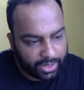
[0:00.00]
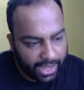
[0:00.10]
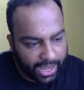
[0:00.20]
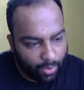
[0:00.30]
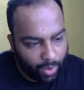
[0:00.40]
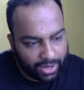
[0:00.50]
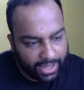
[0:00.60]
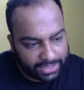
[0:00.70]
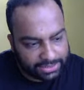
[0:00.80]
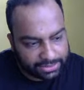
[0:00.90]

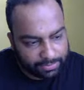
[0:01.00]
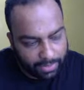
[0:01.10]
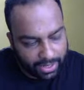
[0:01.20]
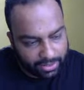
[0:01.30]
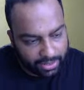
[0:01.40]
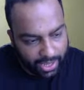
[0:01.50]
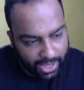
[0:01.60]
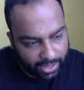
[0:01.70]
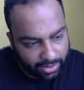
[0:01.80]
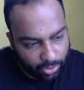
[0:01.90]
a1s plus
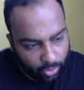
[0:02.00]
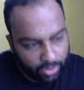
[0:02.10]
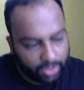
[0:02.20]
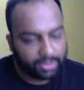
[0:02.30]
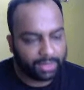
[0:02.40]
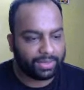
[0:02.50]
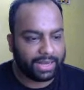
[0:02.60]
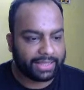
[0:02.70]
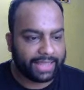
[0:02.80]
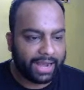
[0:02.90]
a0, something
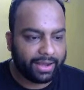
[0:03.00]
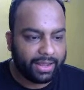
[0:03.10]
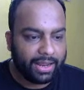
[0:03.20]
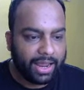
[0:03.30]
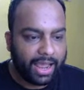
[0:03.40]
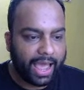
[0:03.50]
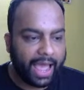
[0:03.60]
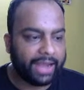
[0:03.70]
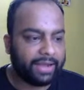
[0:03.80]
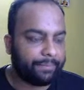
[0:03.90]
like that.
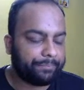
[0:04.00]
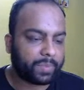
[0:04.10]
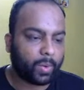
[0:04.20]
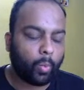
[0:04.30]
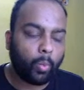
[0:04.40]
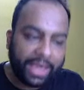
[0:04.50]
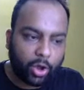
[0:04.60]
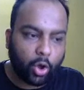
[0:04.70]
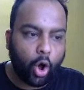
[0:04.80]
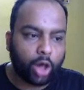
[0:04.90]
And we
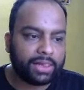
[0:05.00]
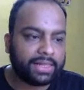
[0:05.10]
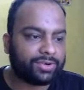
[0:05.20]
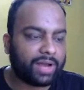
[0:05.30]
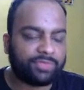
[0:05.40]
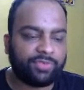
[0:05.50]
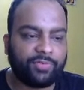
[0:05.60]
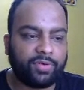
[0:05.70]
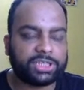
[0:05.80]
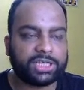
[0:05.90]
call the transfer
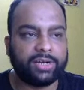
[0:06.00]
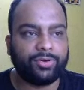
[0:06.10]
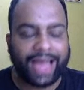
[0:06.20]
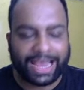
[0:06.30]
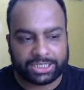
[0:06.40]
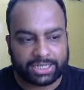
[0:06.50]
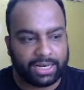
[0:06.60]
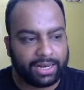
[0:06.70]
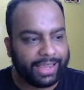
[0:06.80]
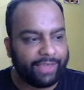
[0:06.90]
function
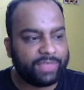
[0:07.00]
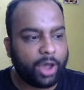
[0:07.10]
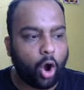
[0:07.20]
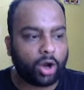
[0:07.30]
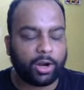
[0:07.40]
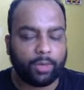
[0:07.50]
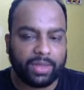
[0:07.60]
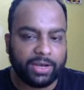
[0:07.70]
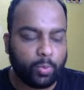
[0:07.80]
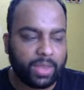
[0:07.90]
rational if the order of
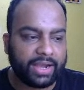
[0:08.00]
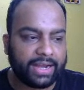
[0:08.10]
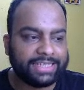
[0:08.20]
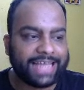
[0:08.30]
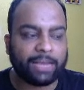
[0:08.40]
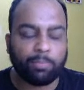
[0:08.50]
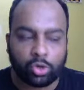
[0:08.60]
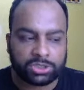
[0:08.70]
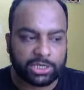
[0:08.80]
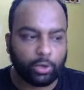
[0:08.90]
the numerator is at
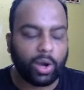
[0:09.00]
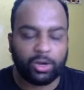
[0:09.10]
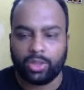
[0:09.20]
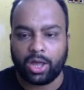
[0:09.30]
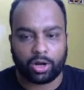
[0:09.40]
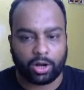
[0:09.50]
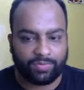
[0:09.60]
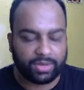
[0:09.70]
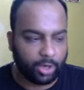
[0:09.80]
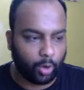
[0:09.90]
most equal to the order of
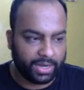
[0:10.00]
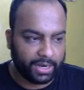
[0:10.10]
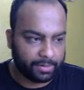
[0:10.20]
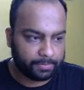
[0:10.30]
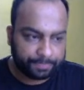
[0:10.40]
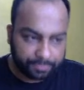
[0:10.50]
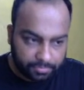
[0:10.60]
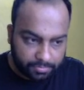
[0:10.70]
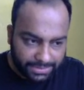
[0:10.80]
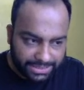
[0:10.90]
the denominator.
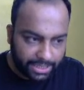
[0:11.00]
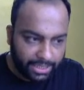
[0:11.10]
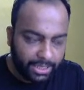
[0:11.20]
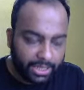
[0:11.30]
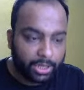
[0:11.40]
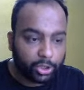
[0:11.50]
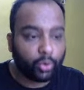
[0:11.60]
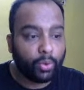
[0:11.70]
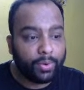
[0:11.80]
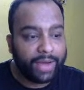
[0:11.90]

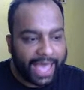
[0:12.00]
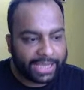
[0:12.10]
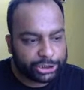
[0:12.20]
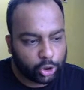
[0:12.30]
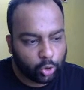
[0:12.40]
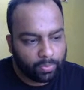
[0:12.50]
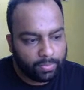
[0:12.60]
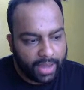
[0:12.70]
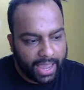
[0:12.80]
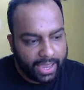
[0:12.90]
So we would
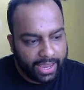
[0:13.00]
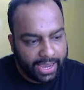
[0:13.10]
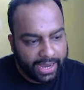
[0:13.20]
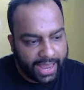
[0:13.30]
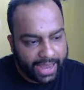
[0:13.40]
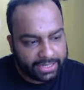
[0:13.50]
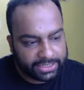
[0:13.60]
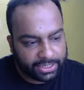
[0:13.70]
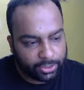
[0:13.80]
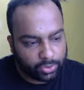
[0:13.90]
assume, in
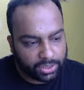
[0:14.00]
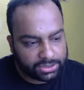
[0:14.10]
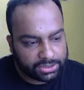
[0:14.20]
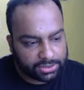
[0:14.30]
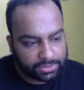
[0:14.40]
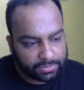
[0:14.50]
addition to this,